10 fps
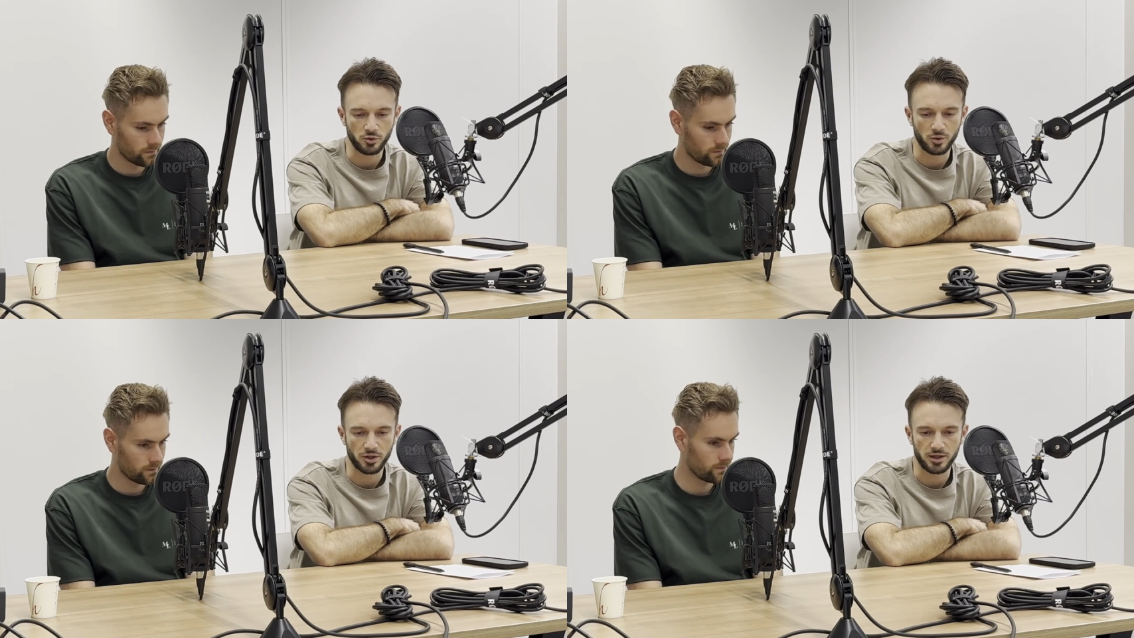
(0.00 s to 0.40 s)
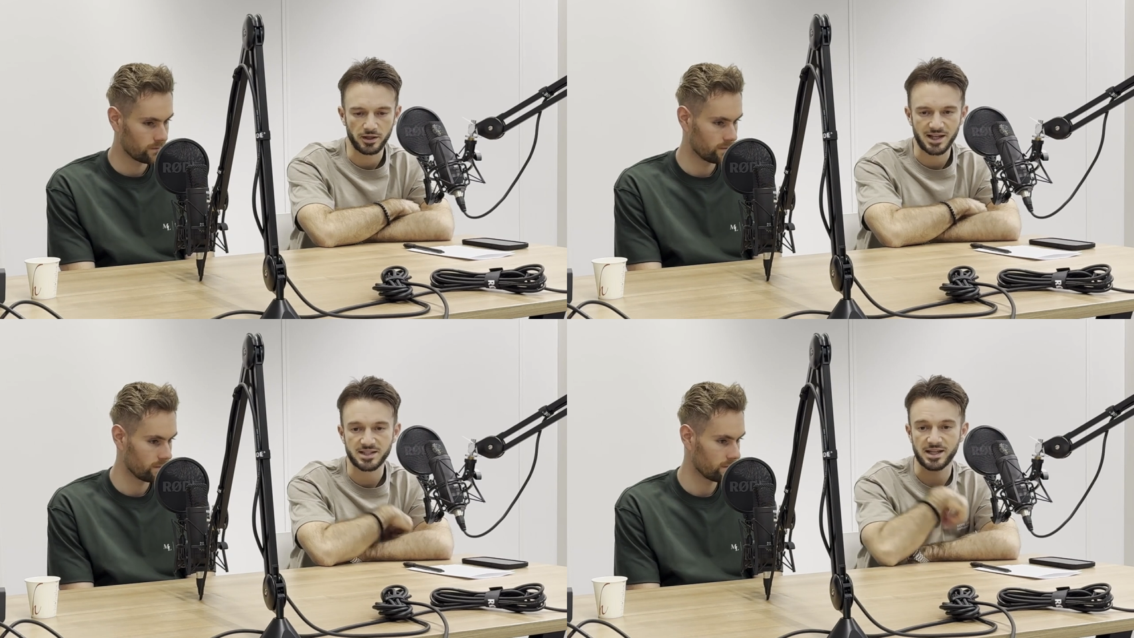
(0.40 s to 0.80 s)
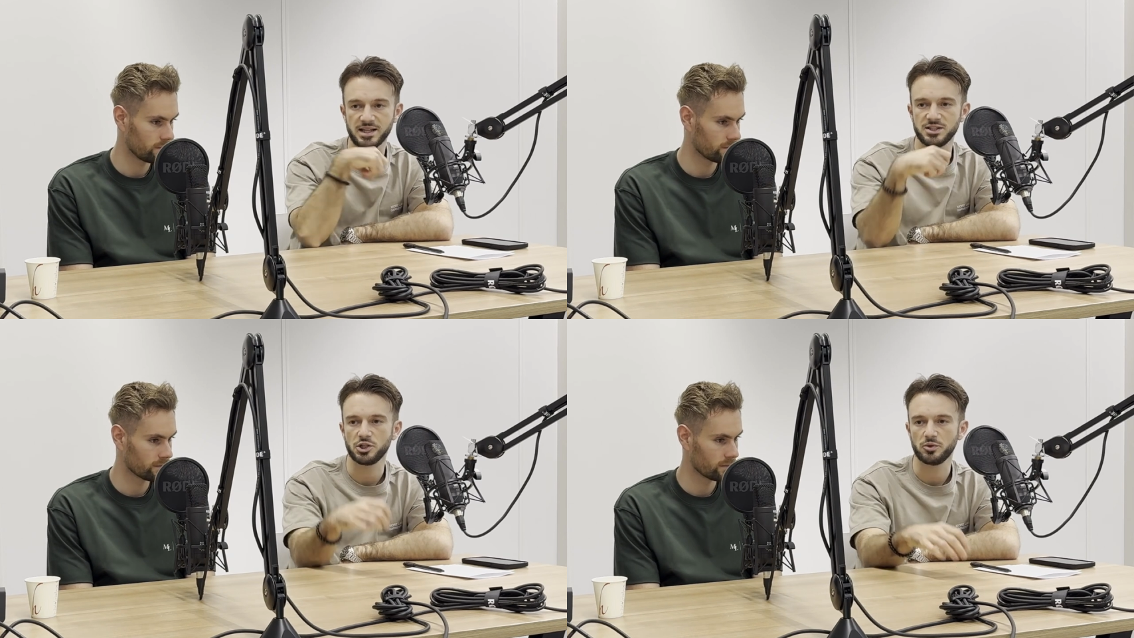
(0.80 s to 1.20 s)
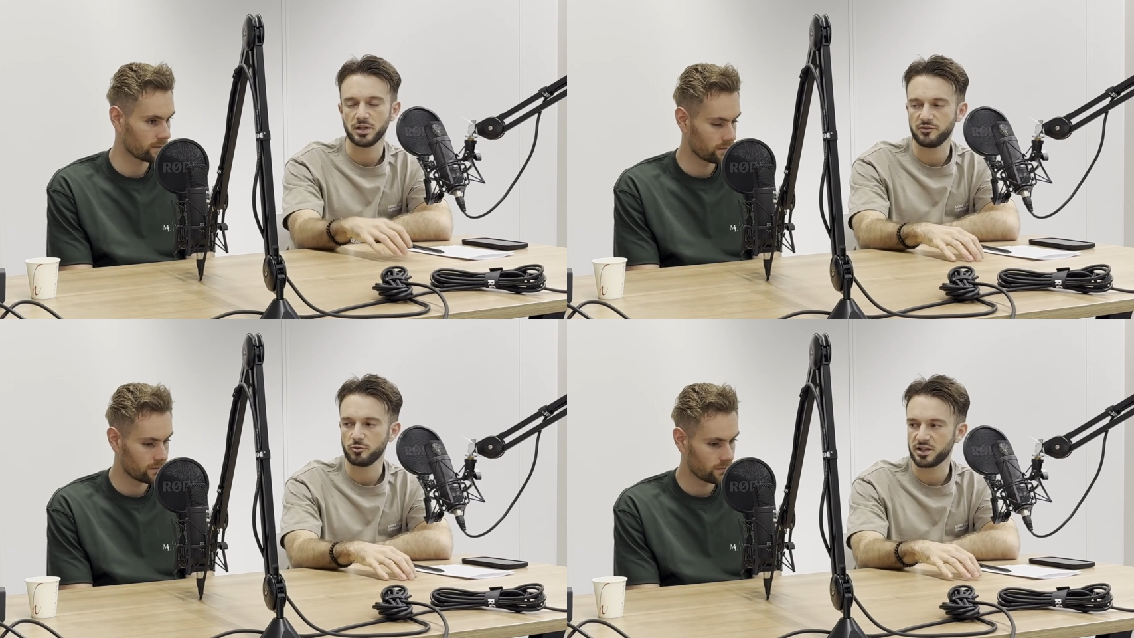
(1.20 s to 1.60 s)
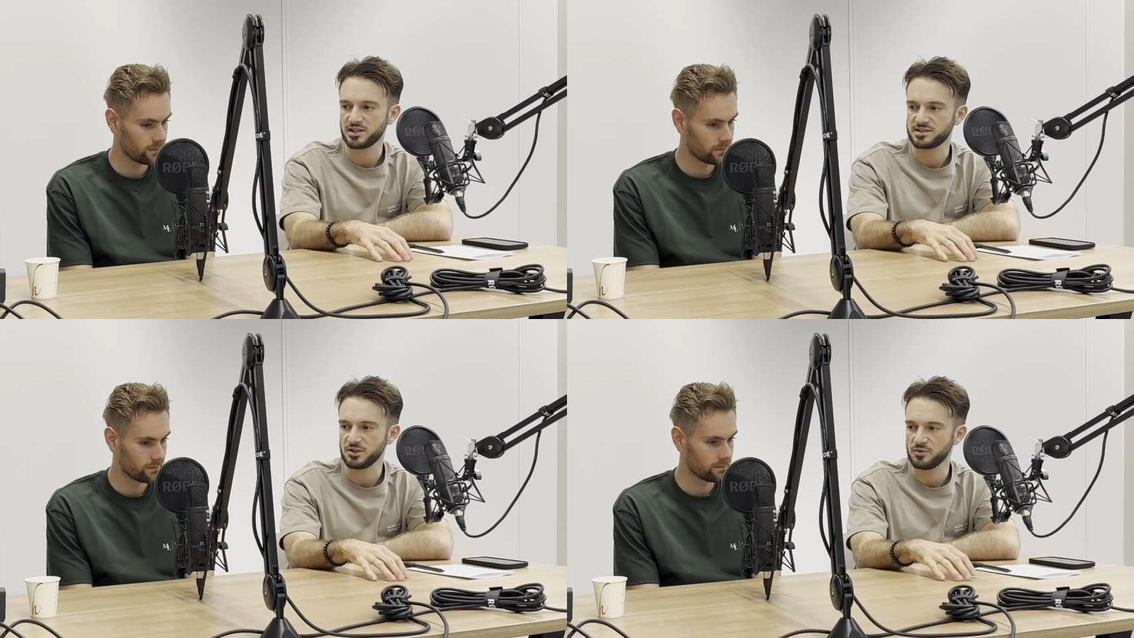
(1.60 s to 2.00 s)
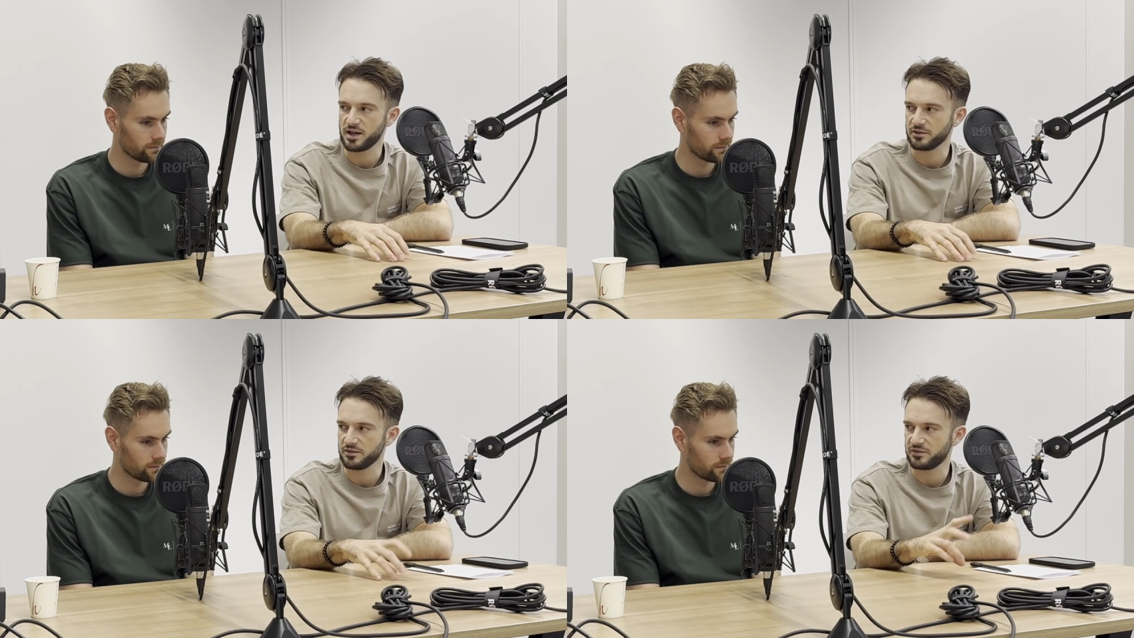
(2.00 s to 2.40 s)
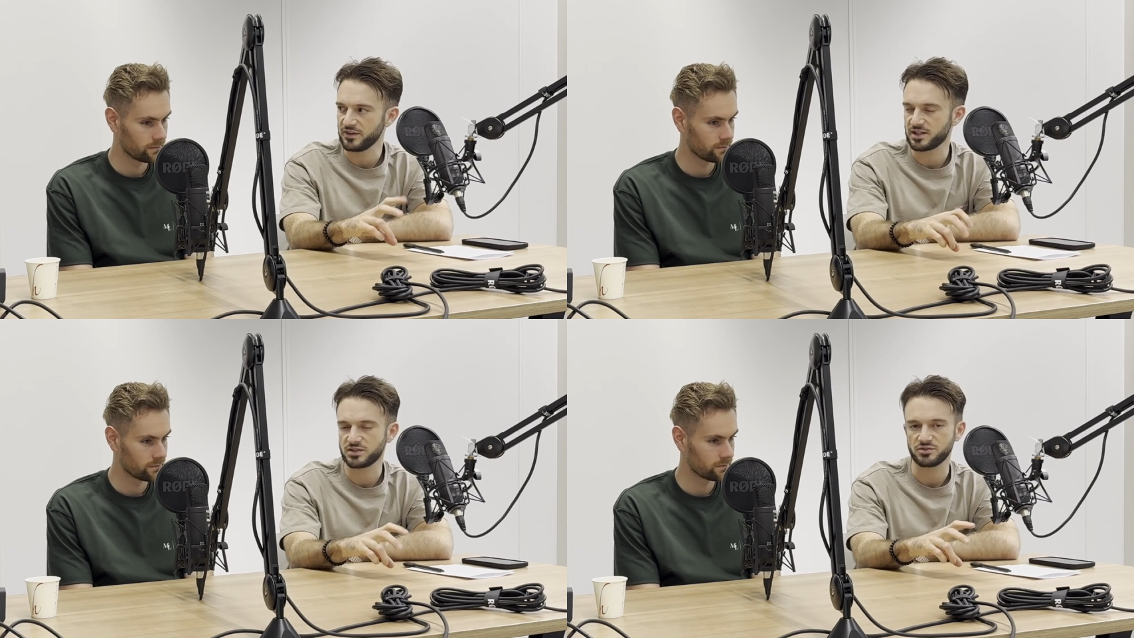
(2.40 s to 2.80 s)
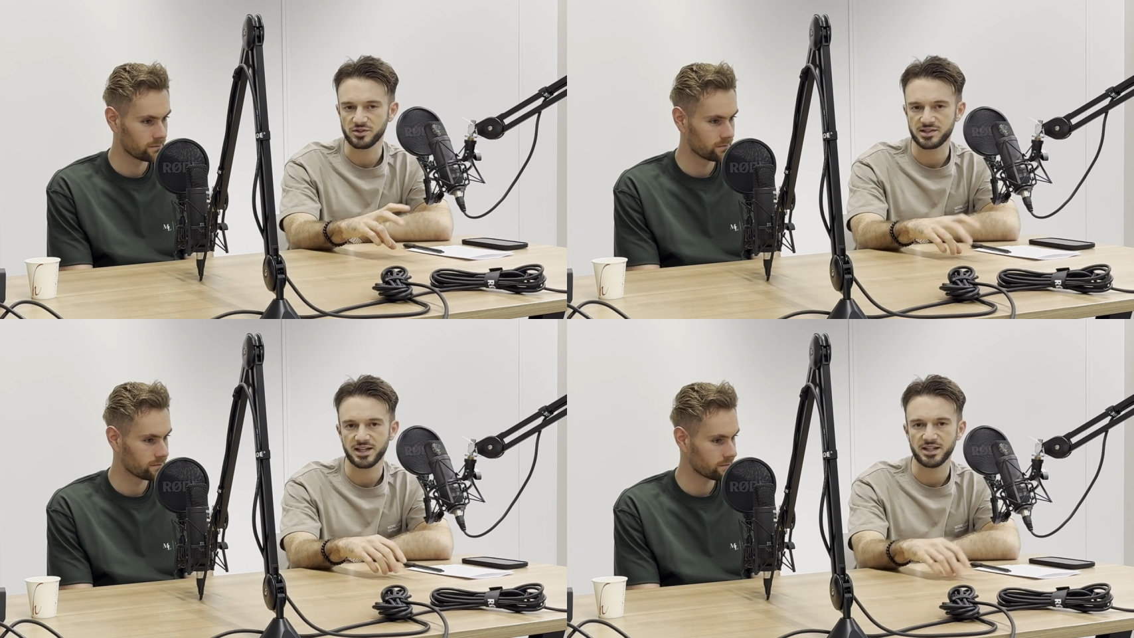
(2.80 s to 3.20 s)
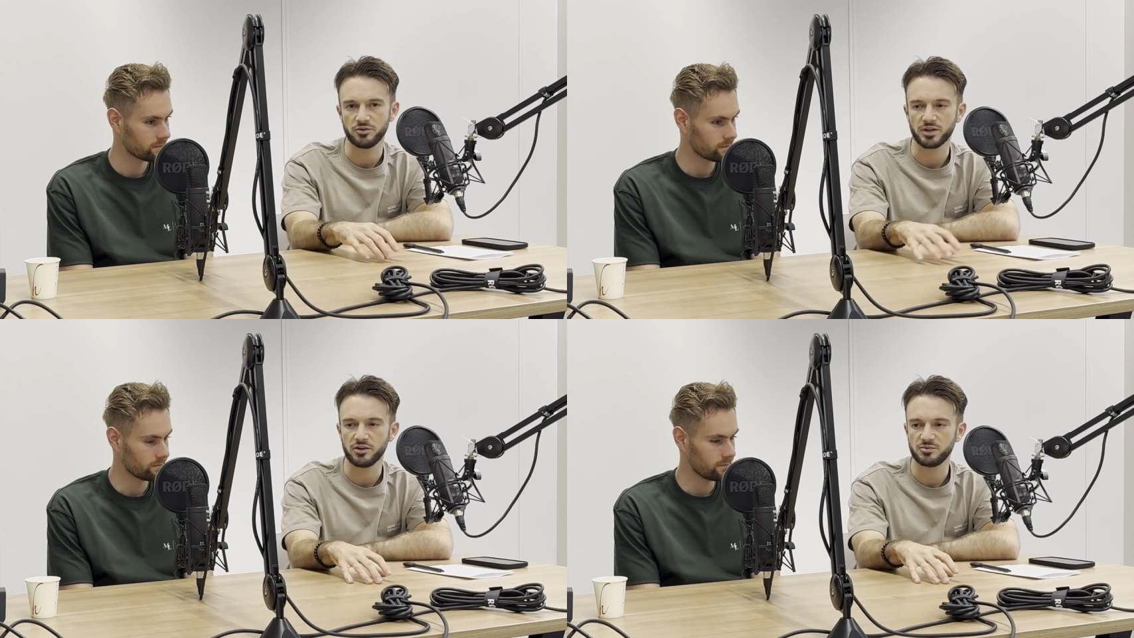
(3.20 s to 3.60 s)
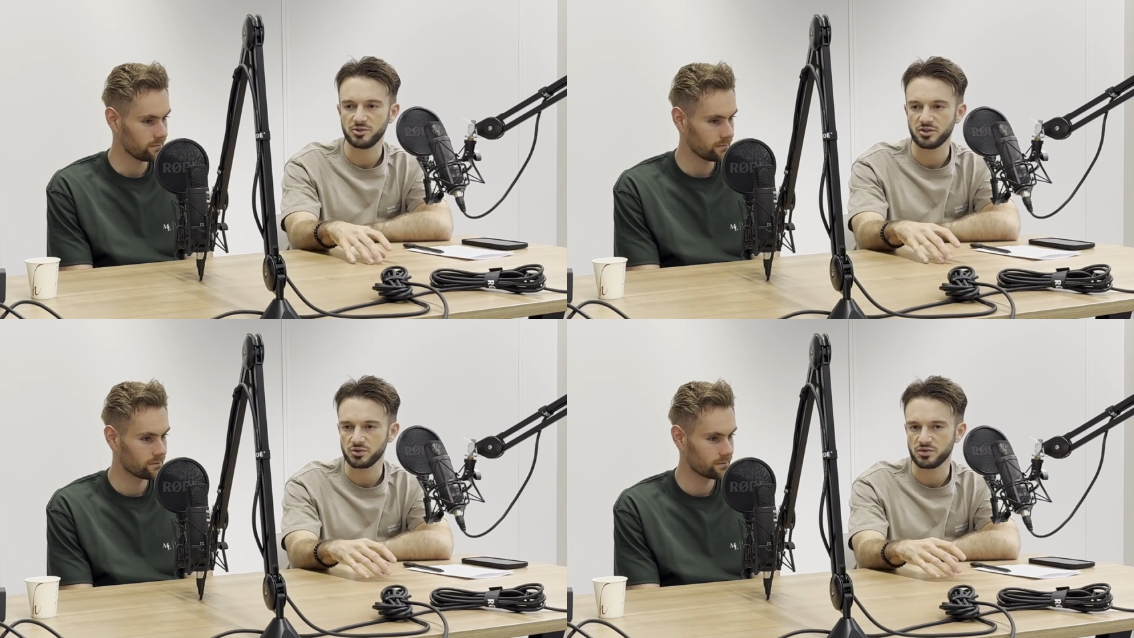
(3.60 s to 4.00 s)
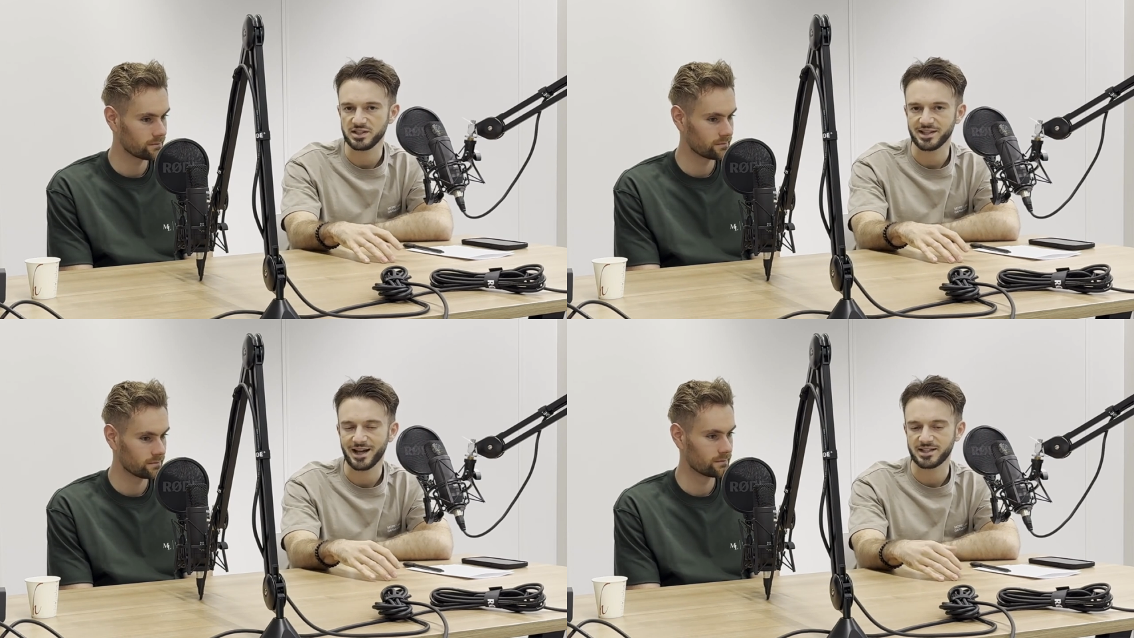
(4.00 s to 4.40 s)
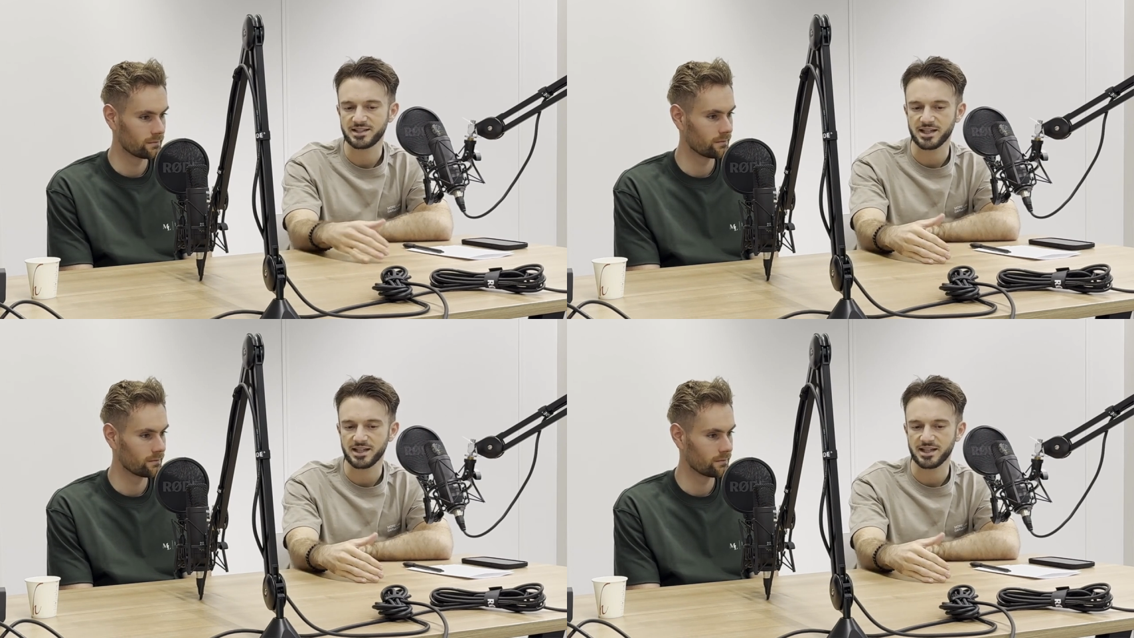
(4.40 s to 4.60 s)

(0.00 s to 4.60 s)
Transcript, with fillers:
Speaker 1: you want to as an agency owner if you want to continue down the fixed retainer route because you see that as